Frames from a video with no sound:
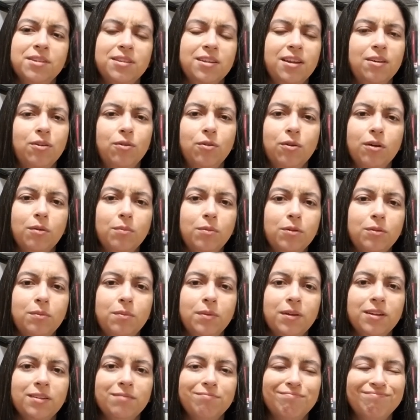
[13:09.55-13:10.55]
It's not
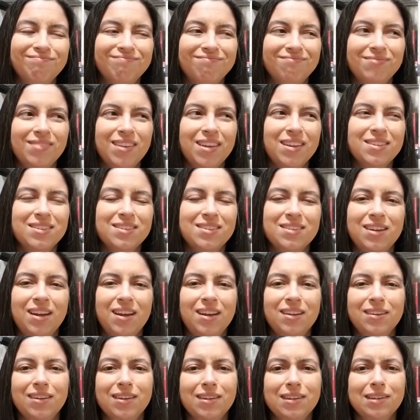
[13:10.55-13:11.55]
horrible, but it's
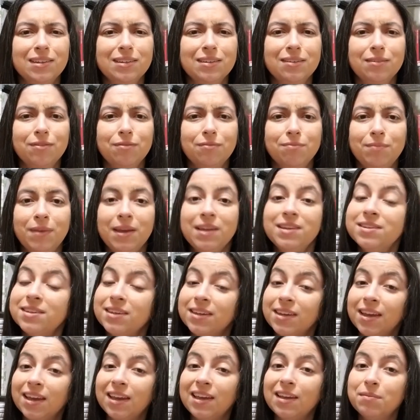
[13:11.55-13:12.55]
not like a
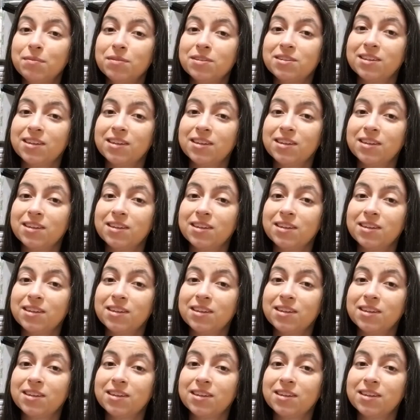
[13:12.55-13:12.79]
amazing game.